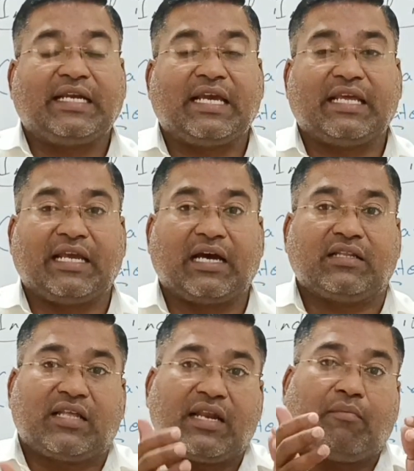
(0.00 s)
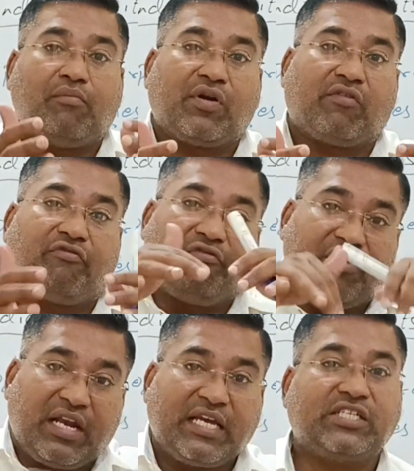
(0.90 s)
that area the number of
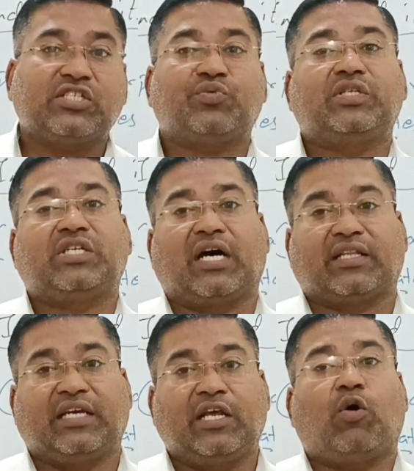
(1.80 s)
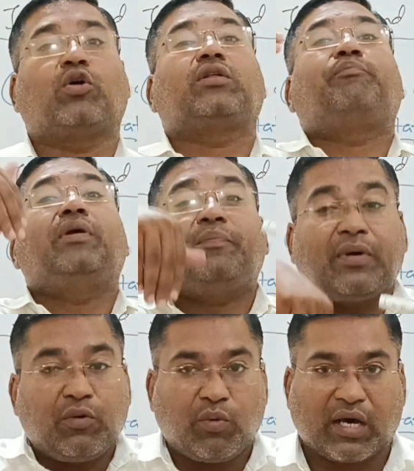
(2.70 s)
villages which are there, or the
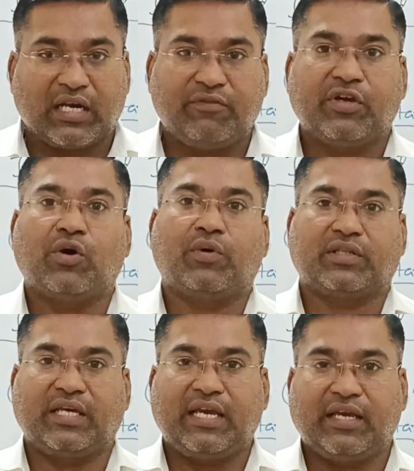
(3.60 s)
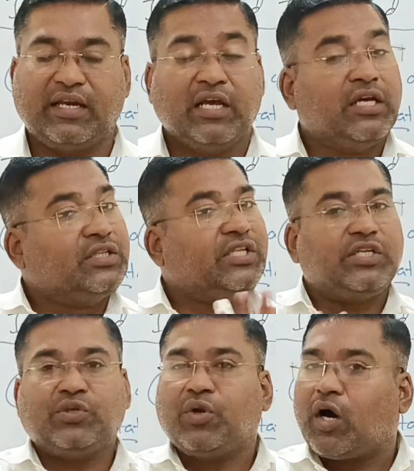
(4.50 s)
people who are living over there,
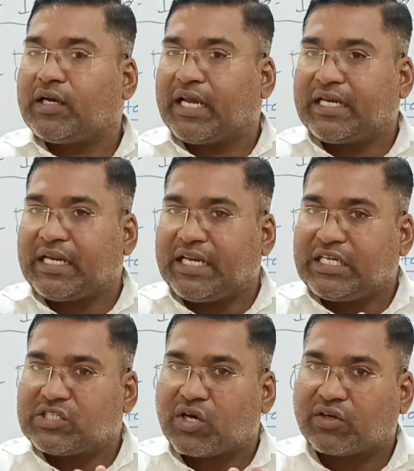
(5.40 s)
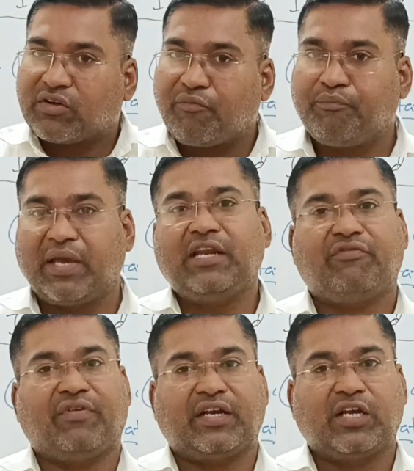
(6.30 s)
they do not get any sort of
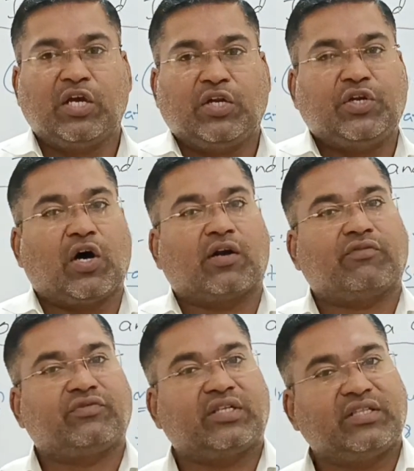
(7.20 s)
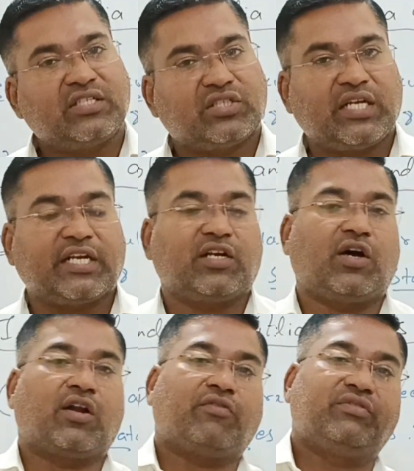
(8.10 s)
benefit, nor of the this state
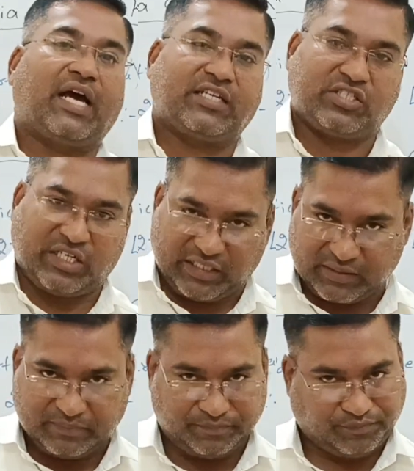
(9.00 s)
nor of that state.